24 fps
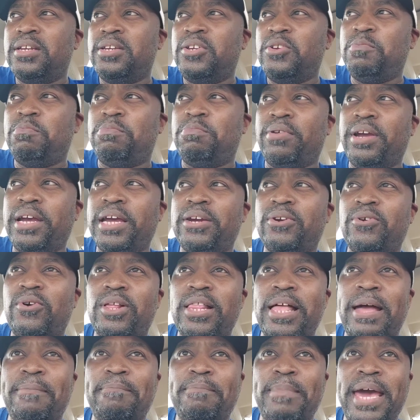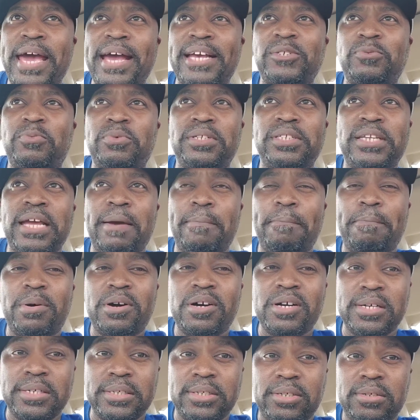You bring in all that mass with that
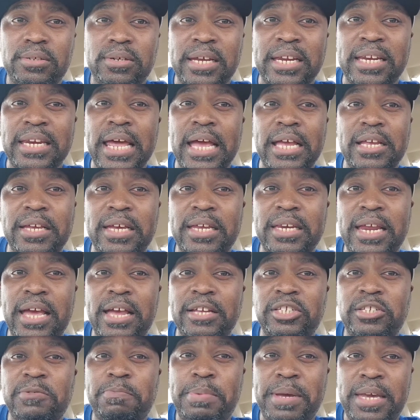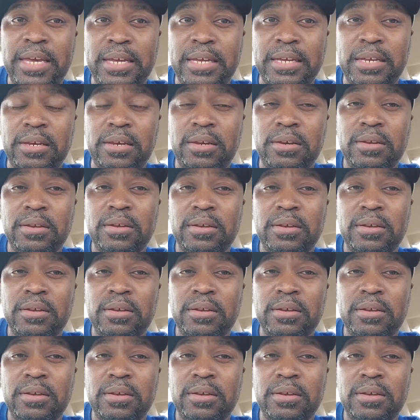punch and that speed.